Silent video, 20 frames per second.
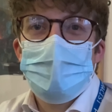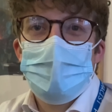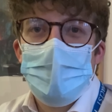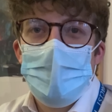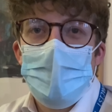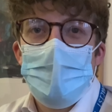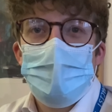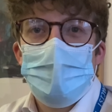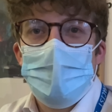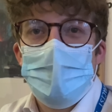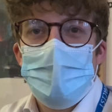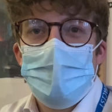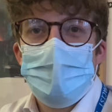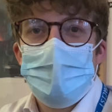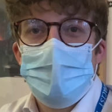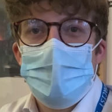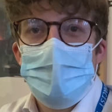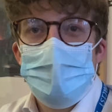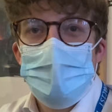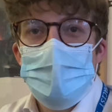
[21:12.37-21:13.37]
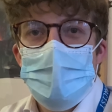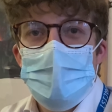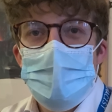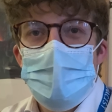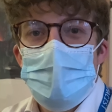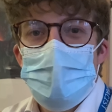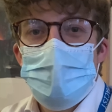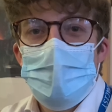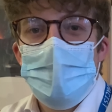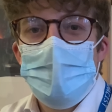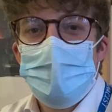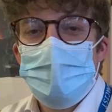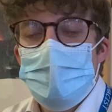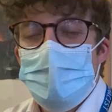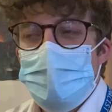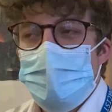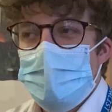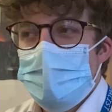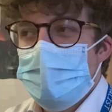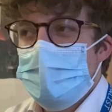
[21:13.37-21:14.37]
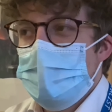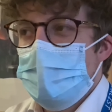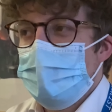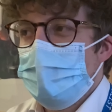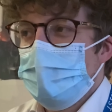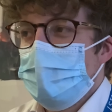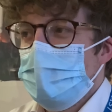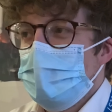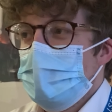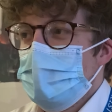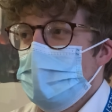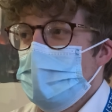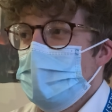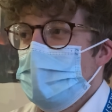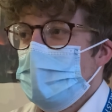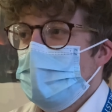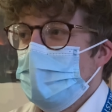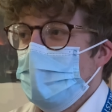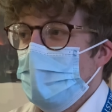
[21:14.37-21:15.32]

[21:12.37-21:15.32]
for that part of pharmacy as well. It's a big step for us,